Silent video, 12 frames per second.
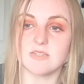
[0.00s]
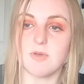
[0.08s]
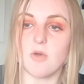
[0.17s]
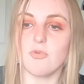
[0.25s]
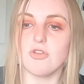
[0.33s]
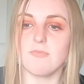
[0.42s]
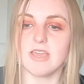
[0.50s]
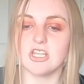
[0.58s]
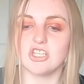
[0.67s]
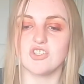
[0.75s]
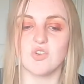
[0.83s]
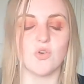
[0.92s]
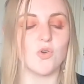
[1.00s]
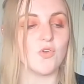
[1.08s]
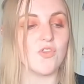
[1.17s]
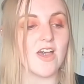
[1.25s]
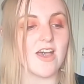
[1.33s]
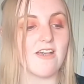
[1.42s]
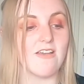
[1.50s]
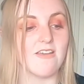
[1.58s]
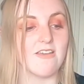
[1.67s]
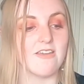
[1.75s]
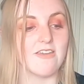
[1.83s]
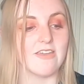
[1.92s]
but I want to make sure that
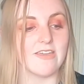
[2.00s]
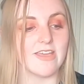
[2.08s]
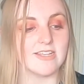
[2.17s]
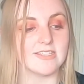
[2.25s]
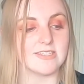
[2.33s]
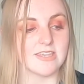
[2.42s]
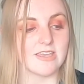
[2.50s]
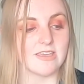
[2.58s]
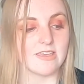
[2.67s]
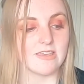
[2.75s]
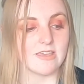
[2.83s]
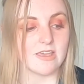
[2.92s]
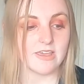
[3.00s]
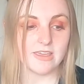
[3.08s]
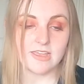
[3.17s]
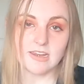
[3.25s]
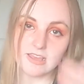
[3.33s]
it's healing